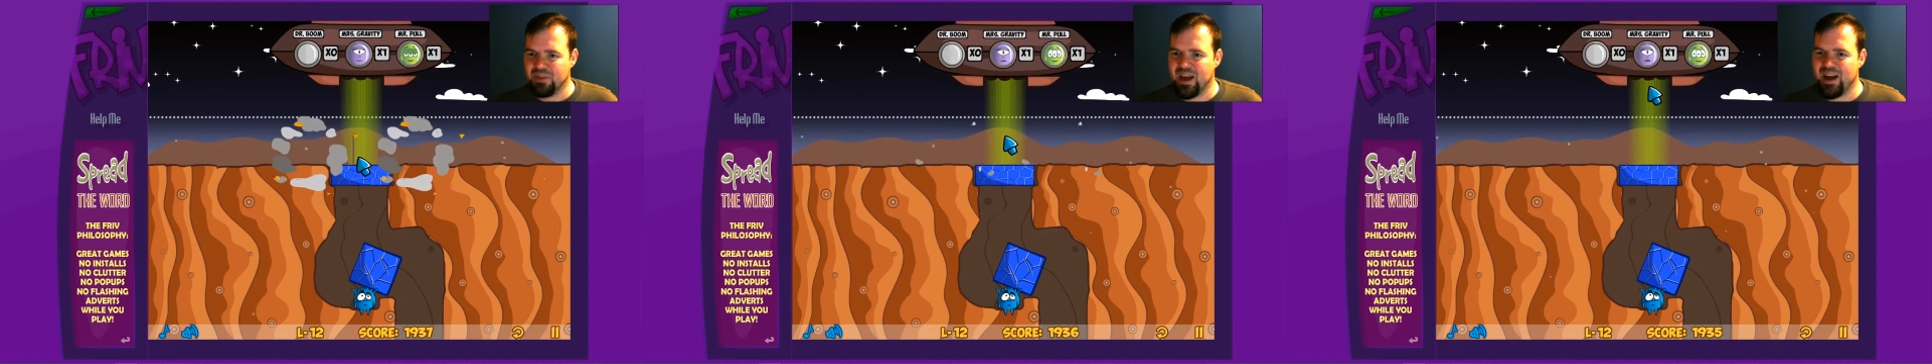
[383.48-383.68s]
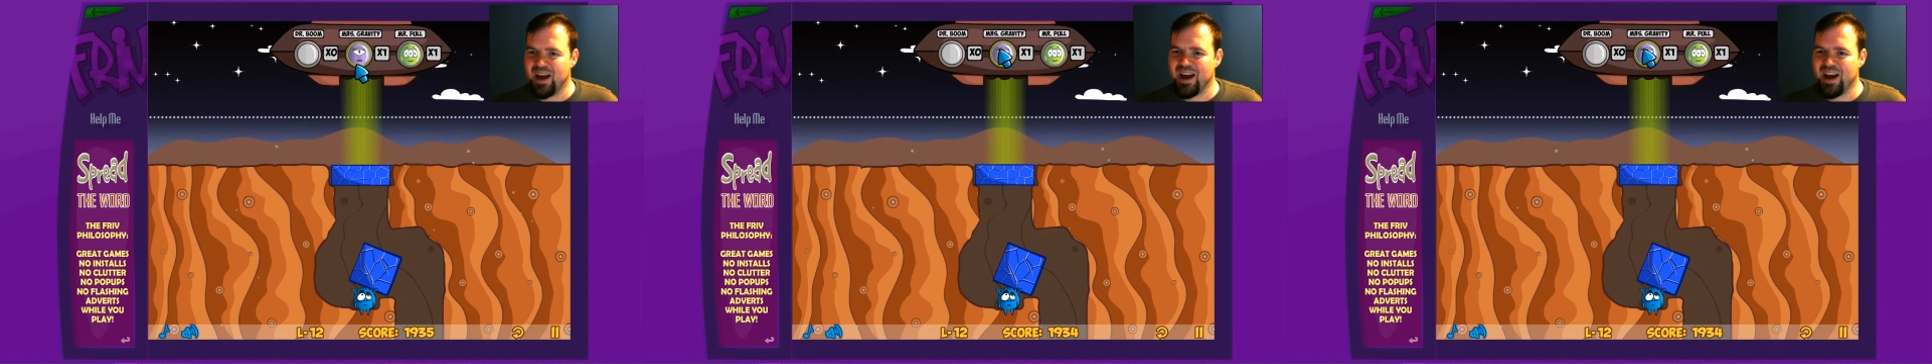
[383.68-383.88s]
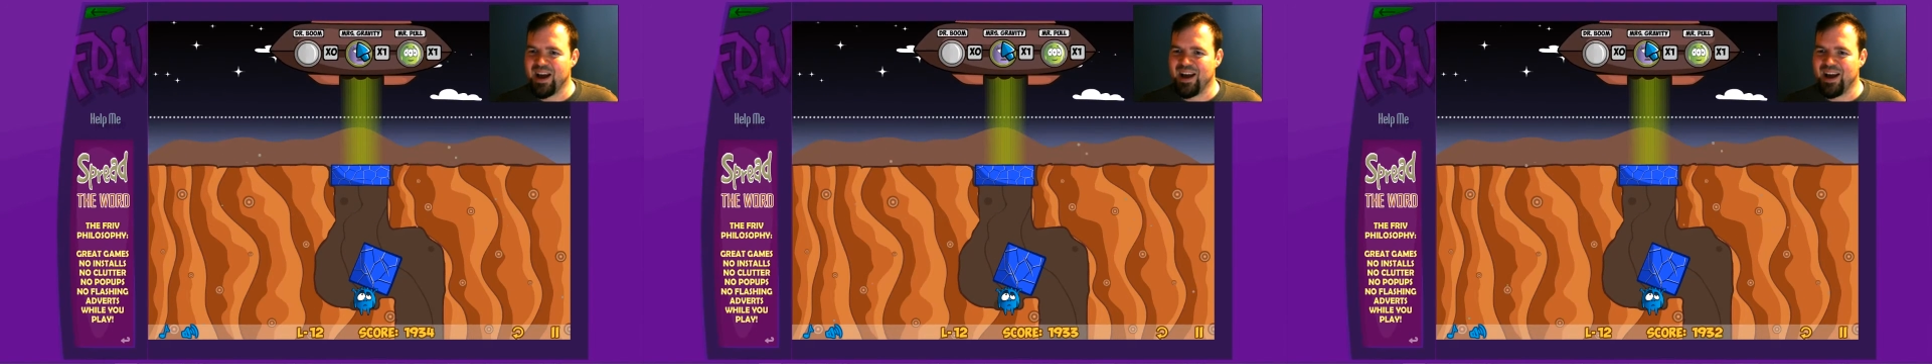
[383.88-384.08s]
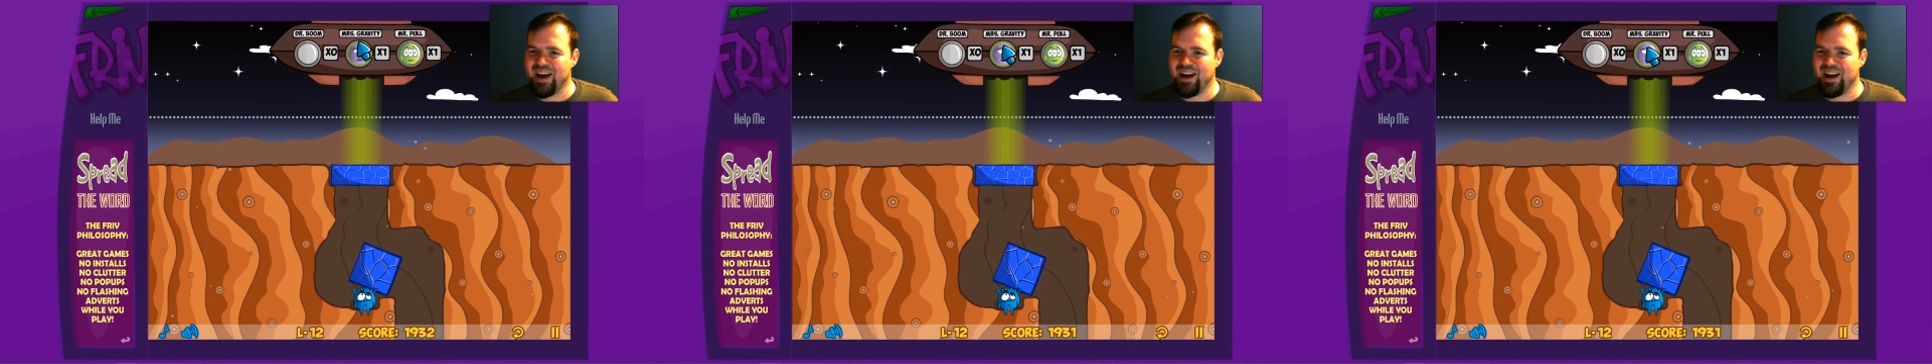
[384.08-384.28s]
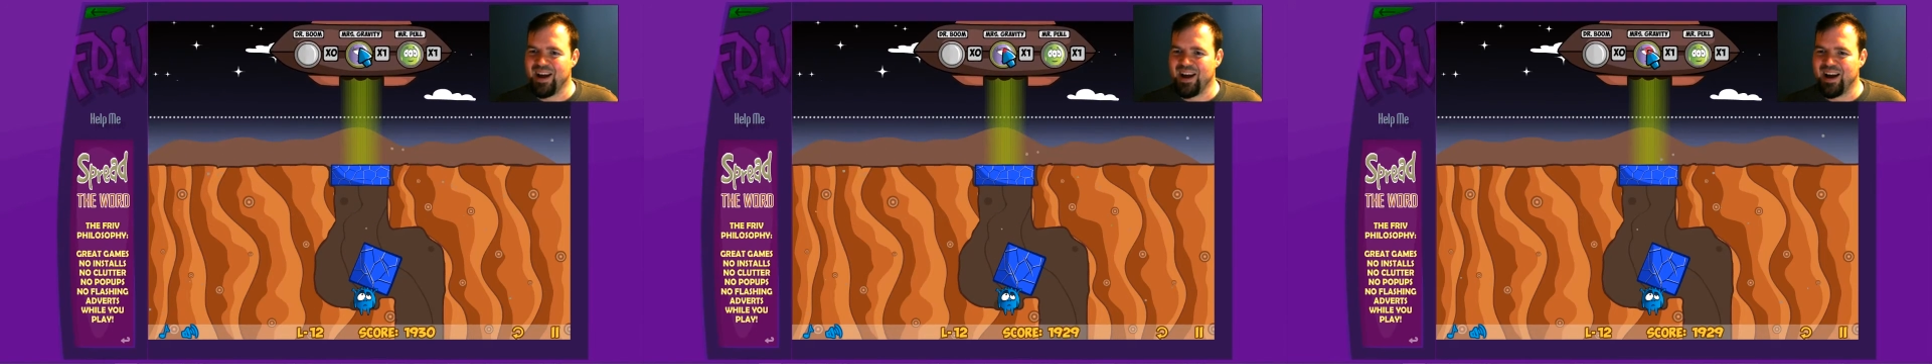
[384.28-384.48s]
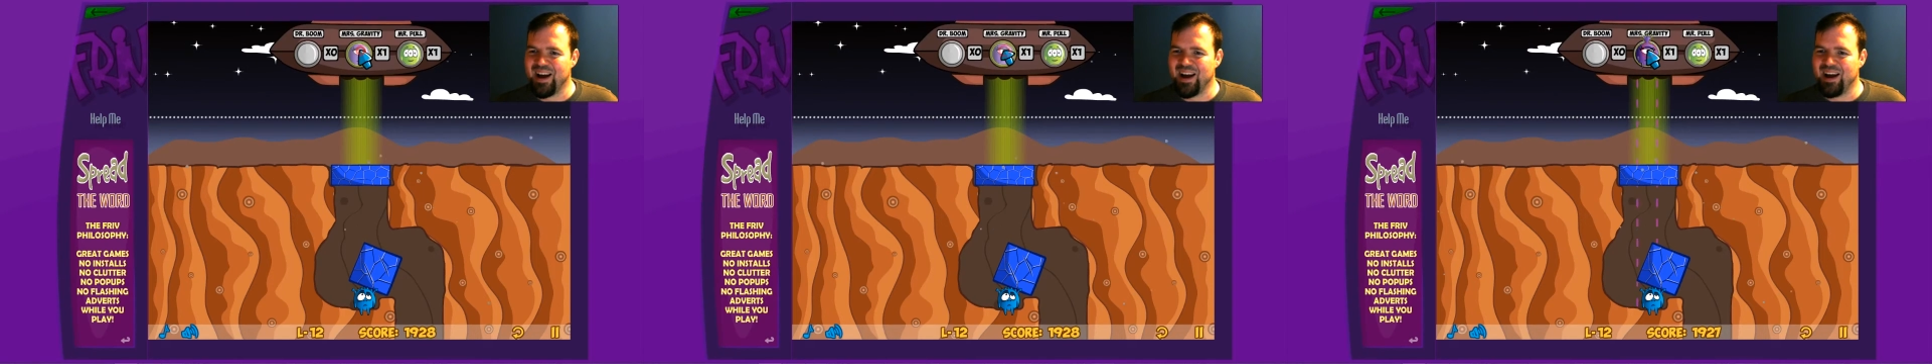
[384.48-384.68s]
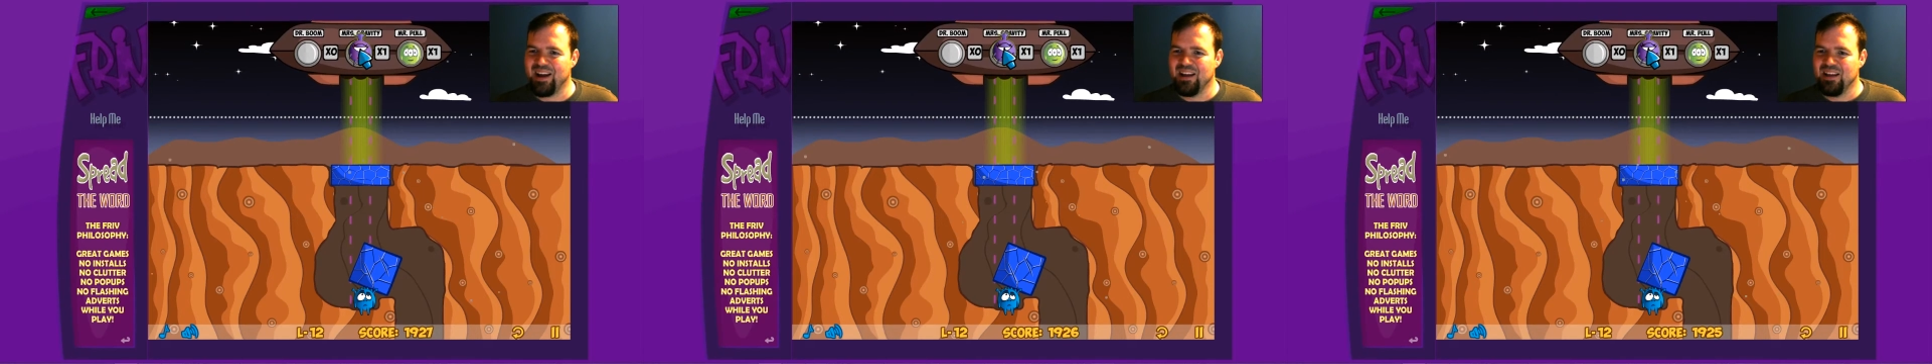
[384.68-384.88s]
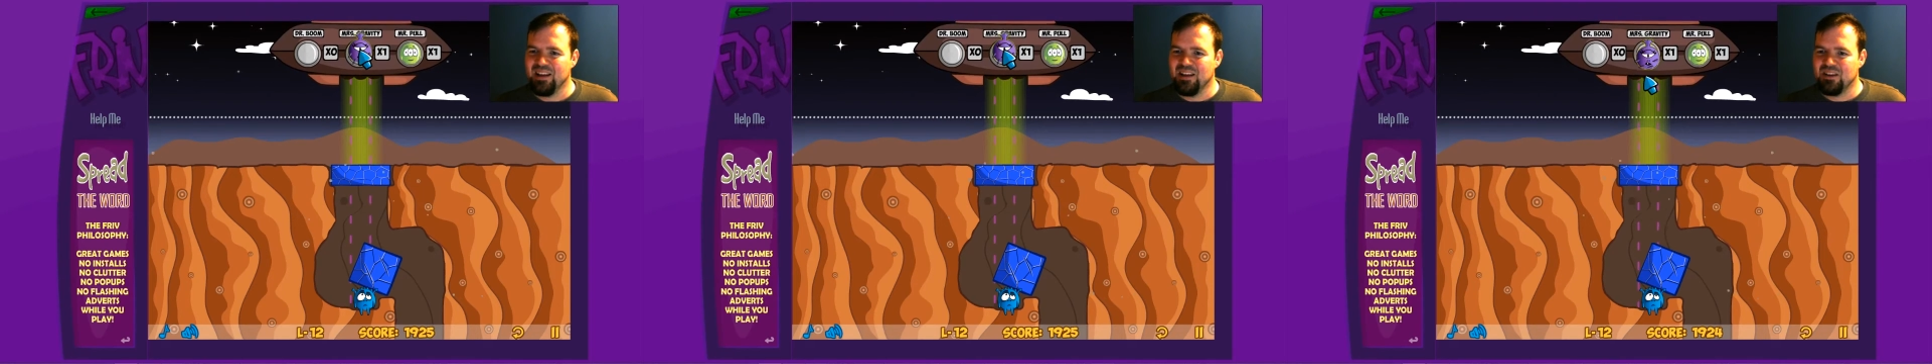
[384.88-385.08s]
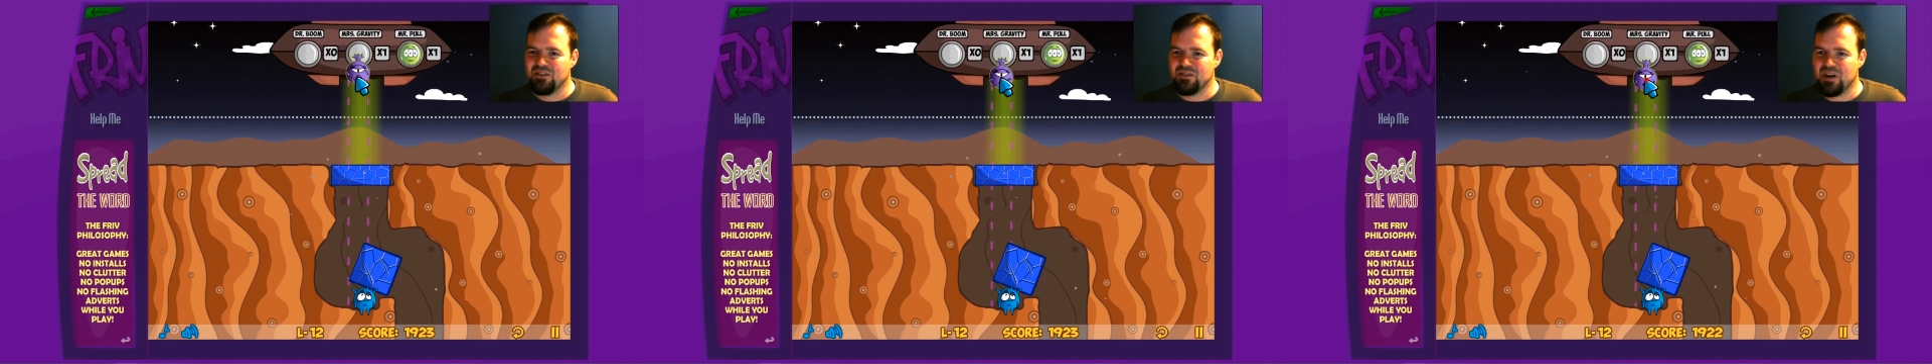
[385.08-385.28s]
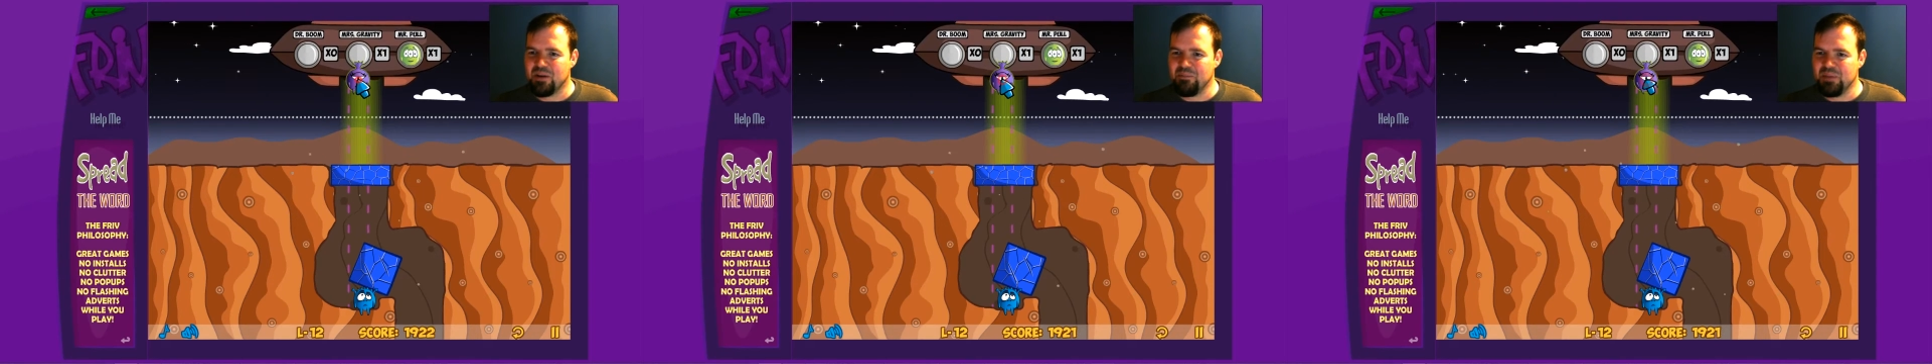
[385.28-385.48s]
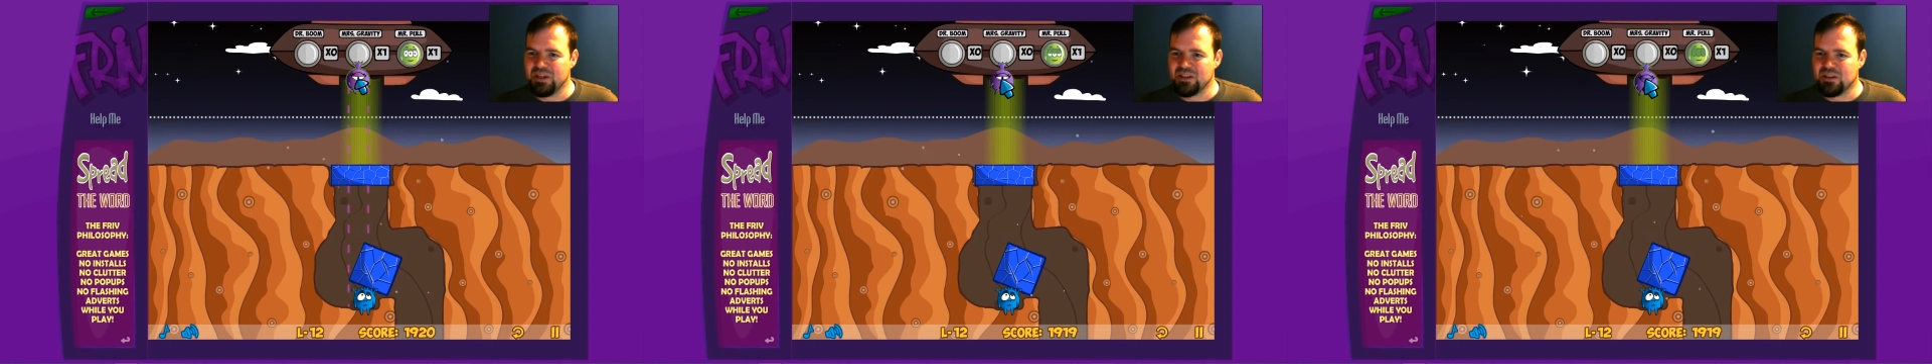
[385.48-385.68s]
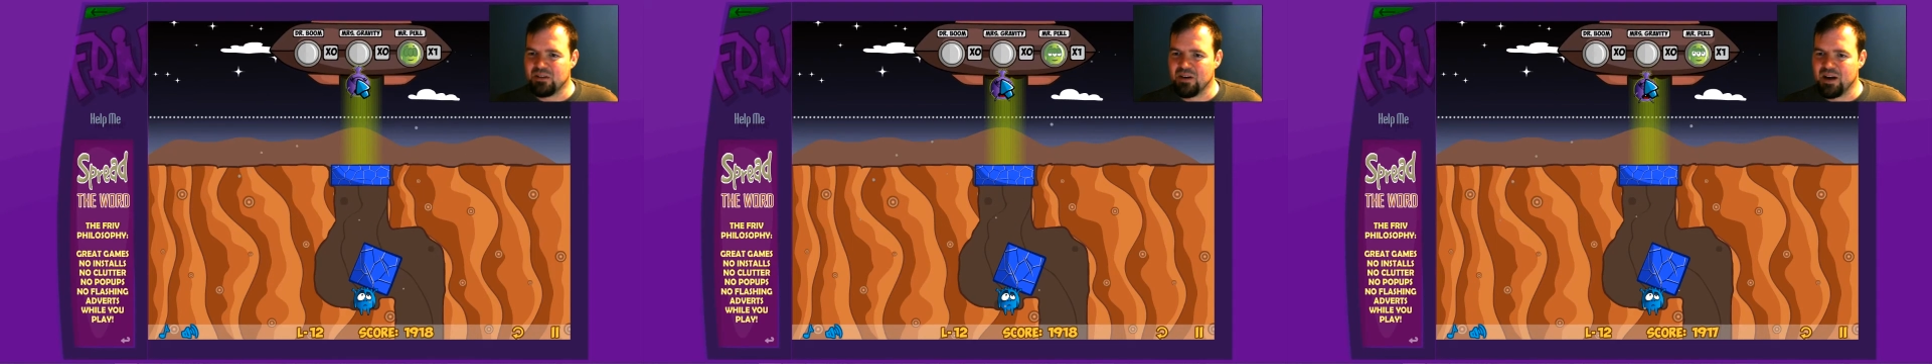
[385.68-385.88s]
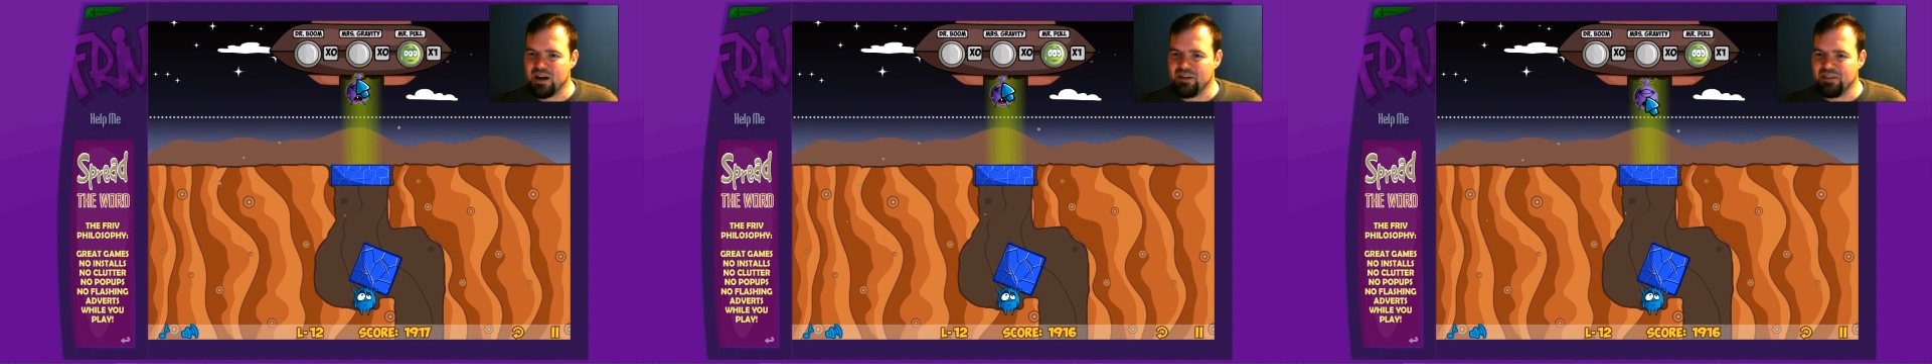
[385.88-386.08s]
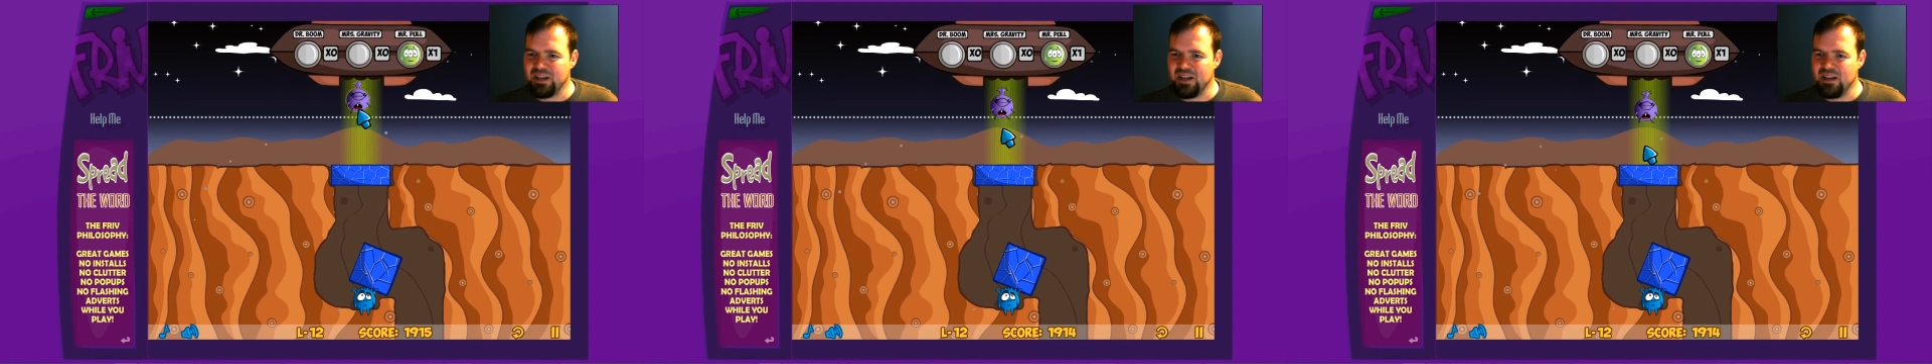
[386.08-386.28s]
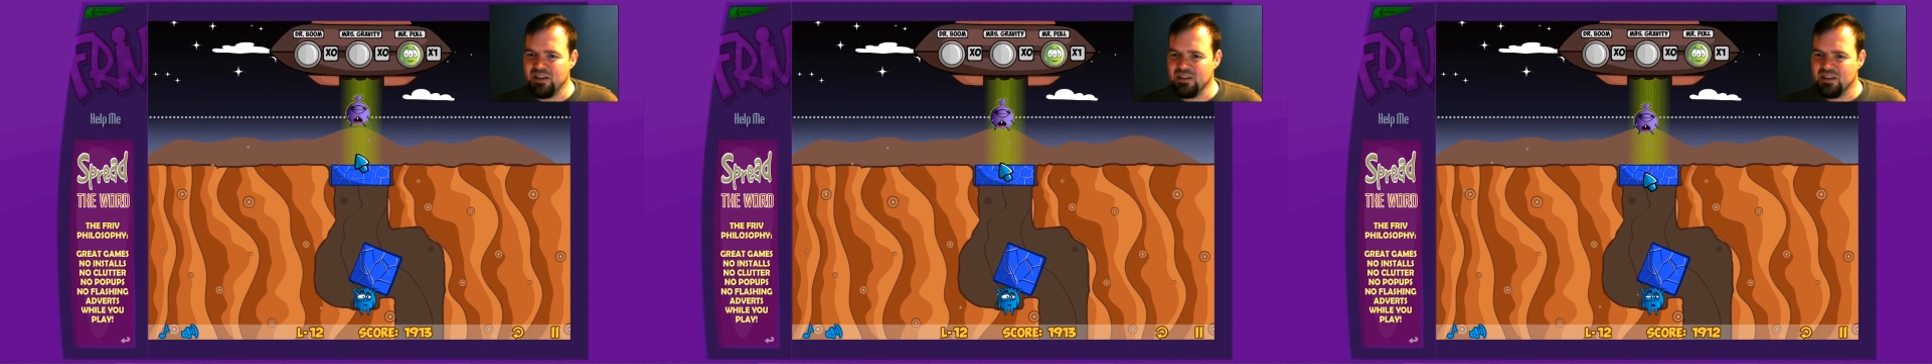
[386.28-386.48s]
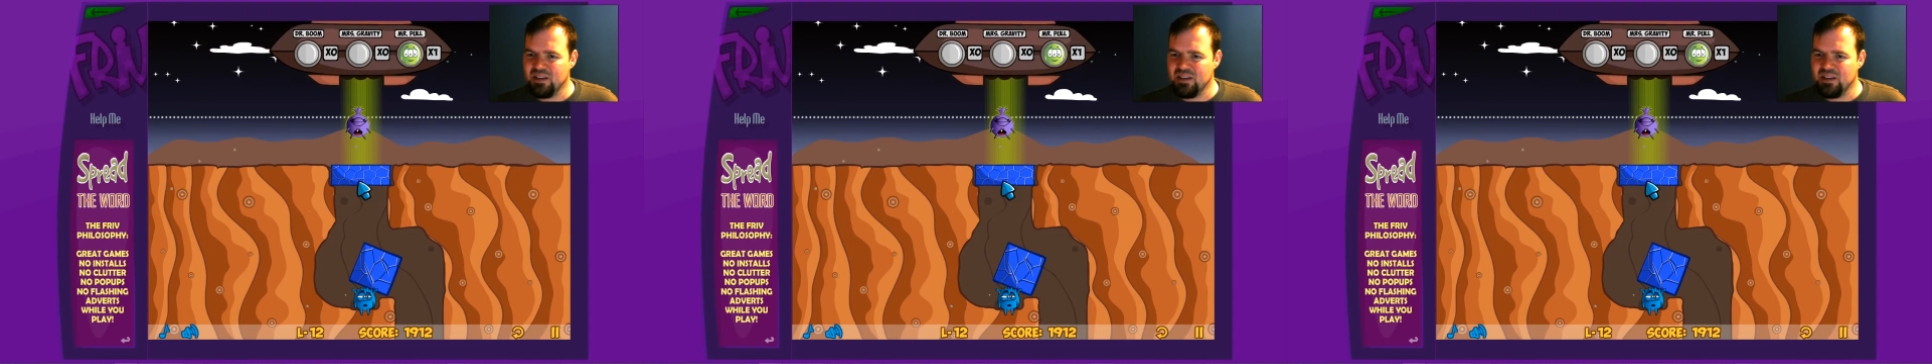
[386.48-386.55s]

Ha ha ha. Drop Miss Gravity.